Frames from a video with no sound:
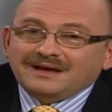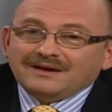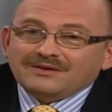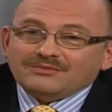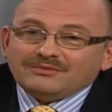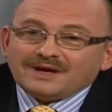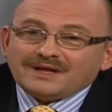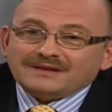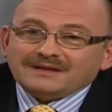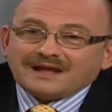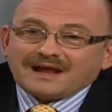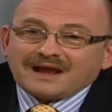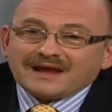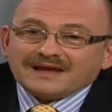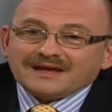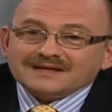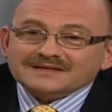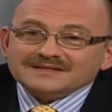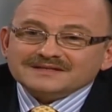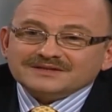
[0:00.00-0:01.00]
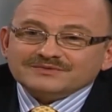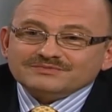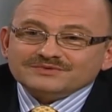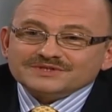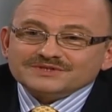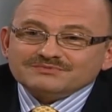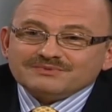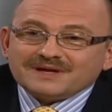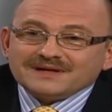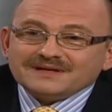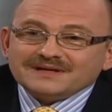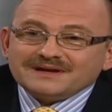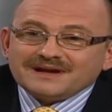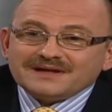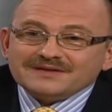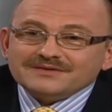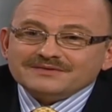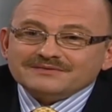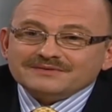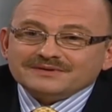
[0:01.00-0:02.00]
well, I guess it was
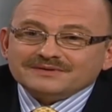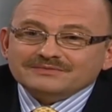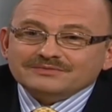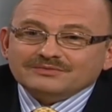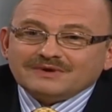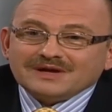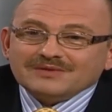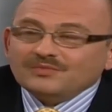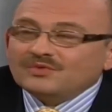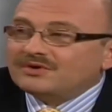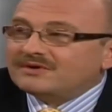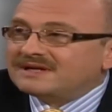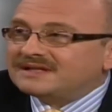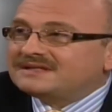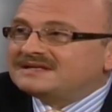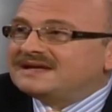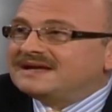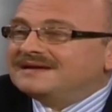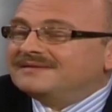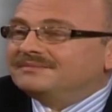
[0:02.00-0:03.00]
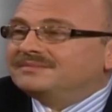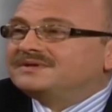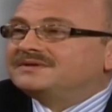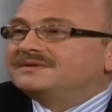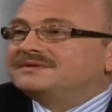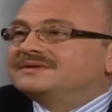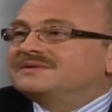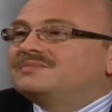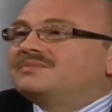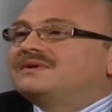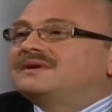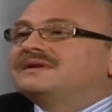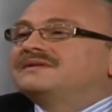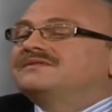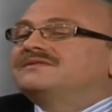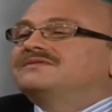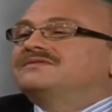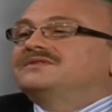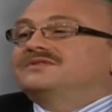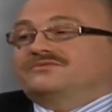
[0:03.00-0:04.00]
one more attempt on the part
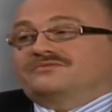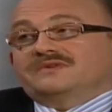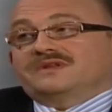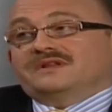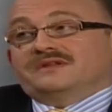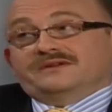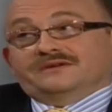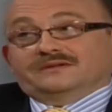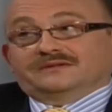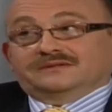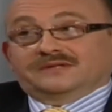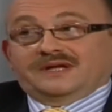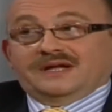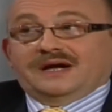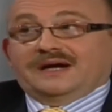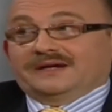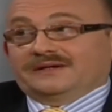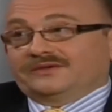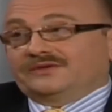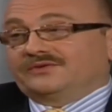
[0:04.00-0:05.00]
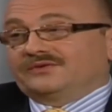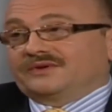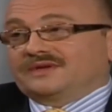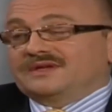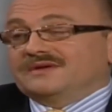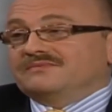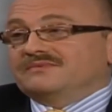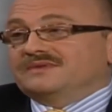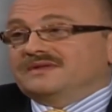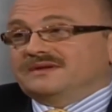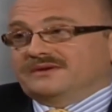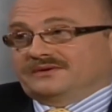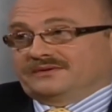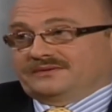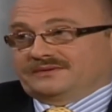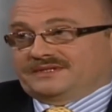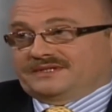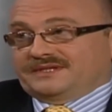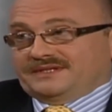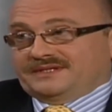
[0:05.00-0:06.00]
of the really old guard to keep the
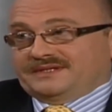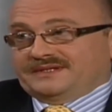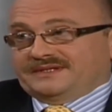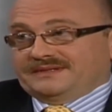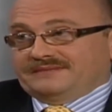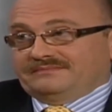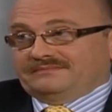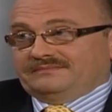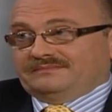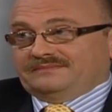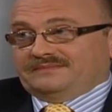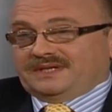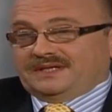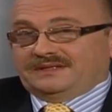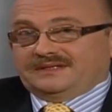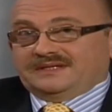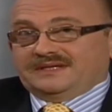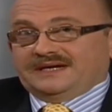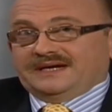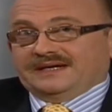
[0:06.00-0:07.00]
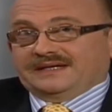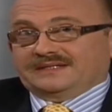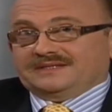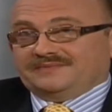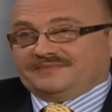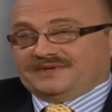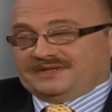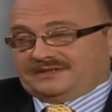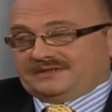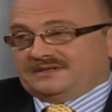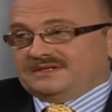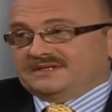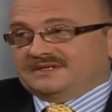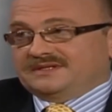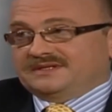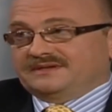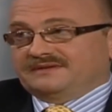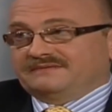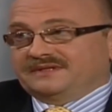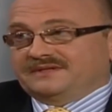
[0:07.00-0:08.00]
old system intact, especially the
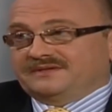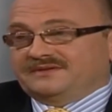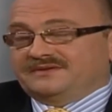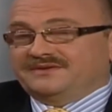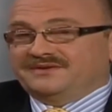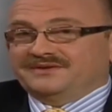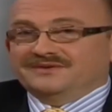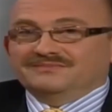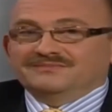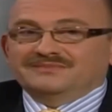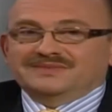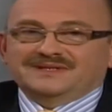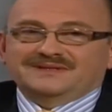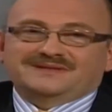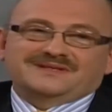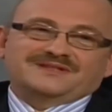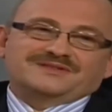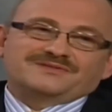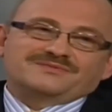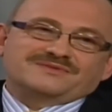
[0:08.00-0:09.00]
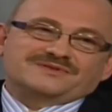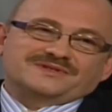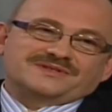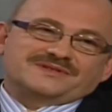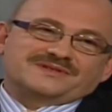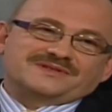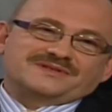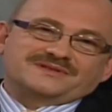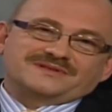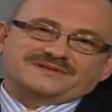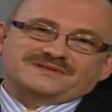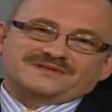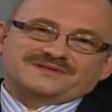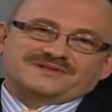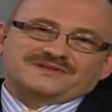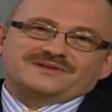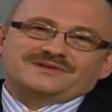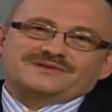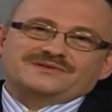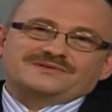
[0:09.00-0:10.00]
Soviet Union, but it was
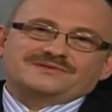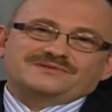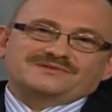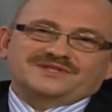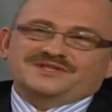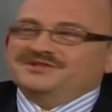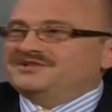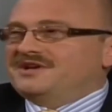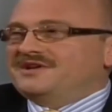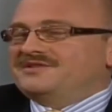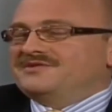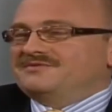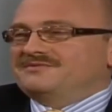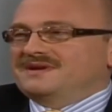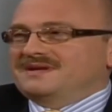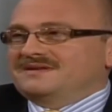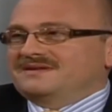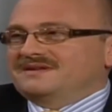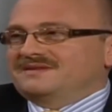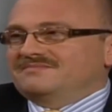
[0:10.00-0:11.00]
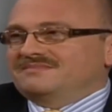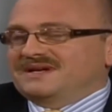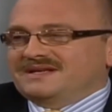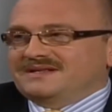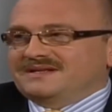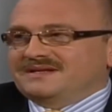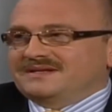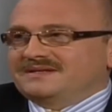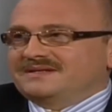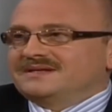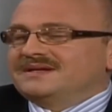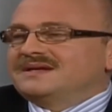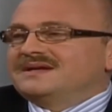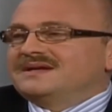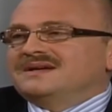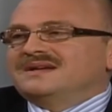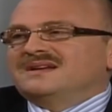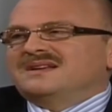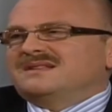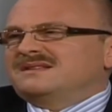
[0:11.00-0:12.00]
so degenerated by then
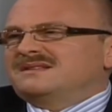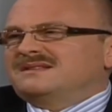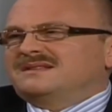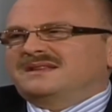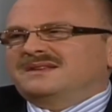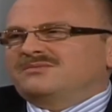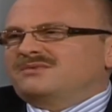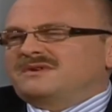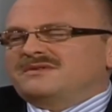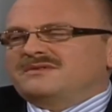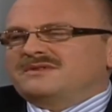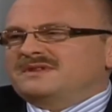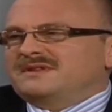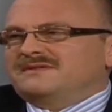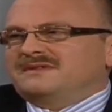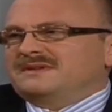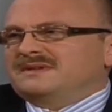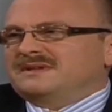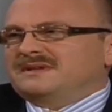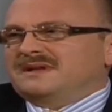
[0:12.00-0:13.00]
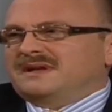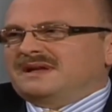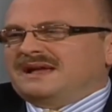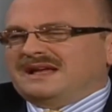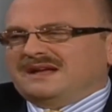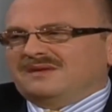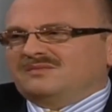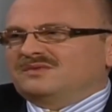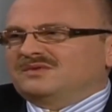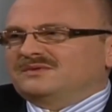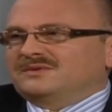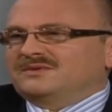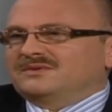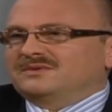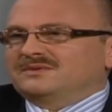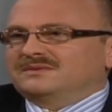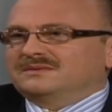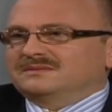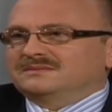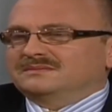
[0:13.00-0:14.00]
that they weren't even able
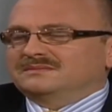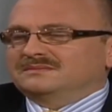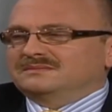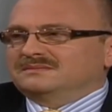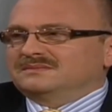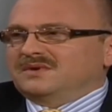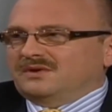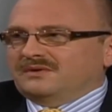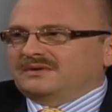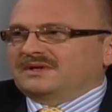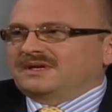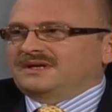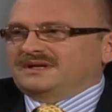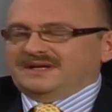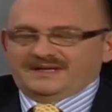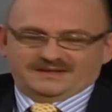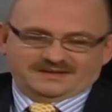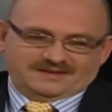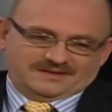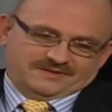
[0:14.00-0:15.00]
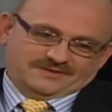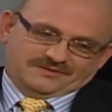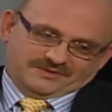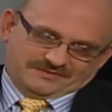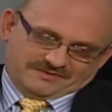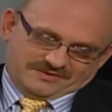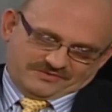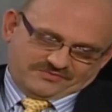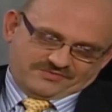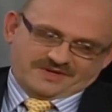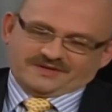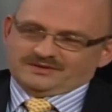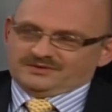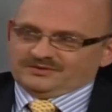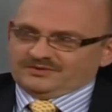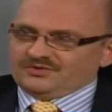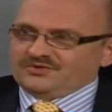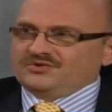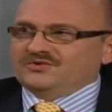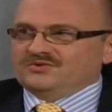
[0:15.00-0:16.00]
to organize, a real
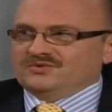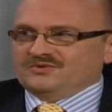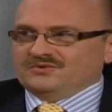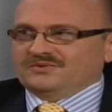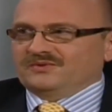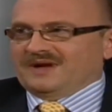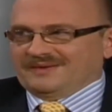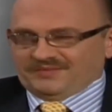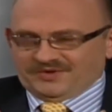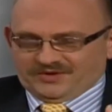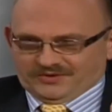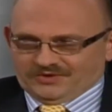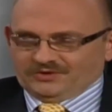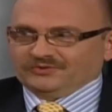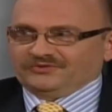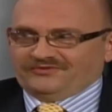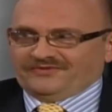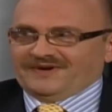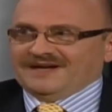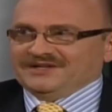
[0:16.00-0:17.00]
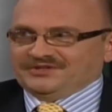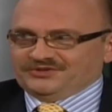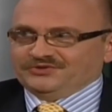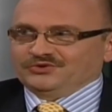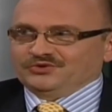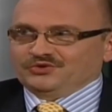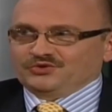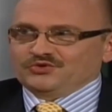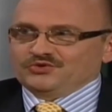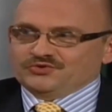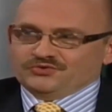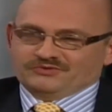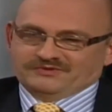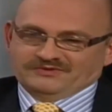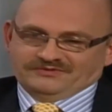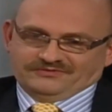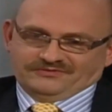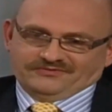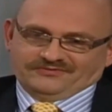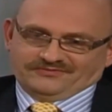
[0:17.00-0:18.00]
coup, old-fashioned coup,
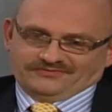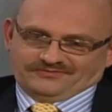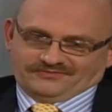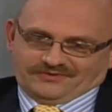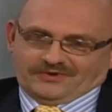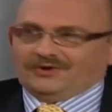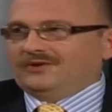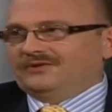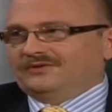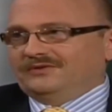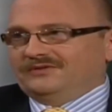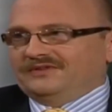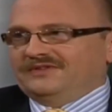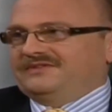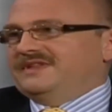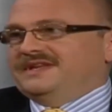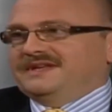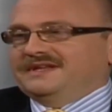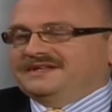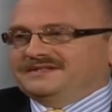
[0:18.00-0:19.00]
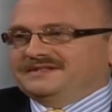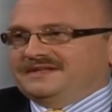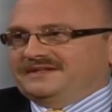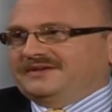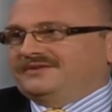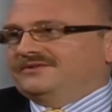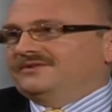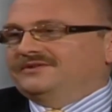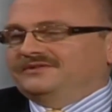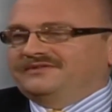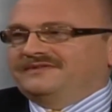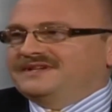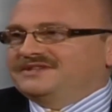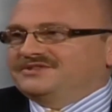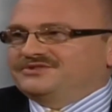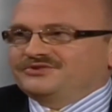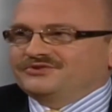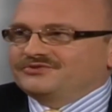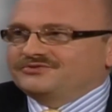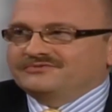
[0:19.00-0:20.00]
with all the things that an
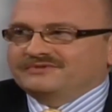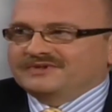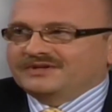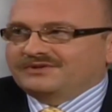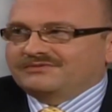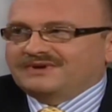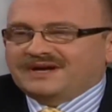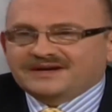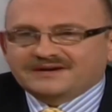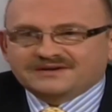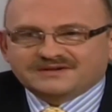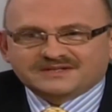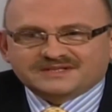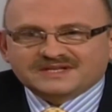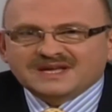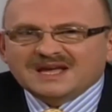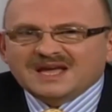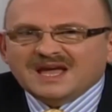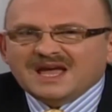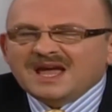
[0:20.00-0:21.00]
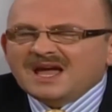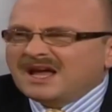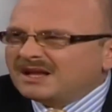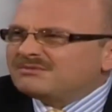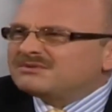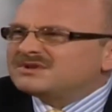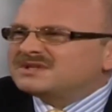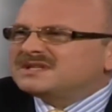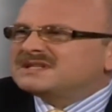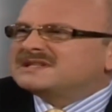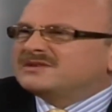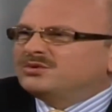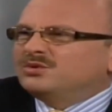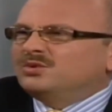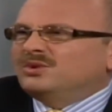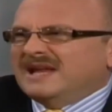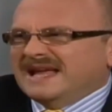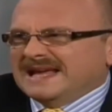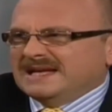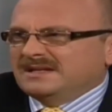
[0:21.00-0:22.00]
old-fashioned coup requires. It was just too
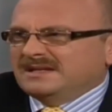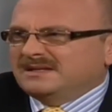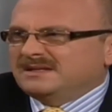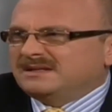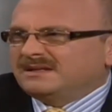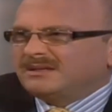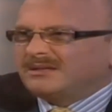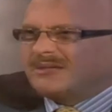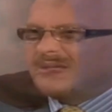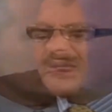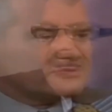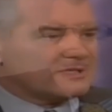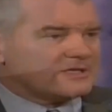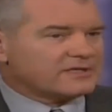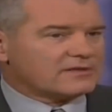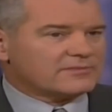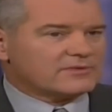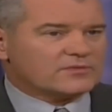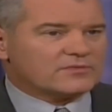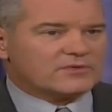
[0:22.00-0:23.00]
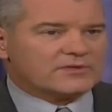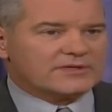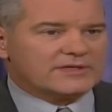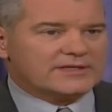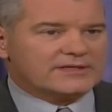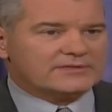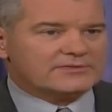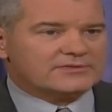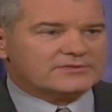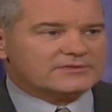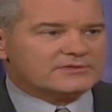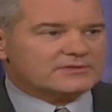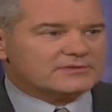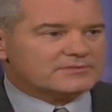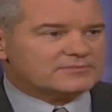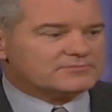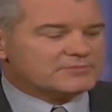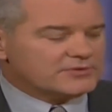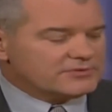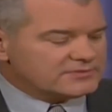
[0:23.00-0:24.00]
late. Gentlemen, we're into
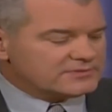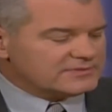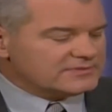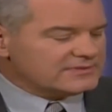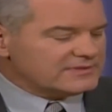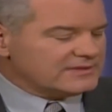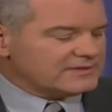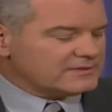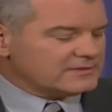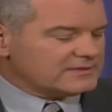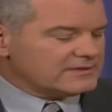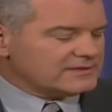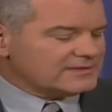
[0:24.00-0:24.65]
the Putin era,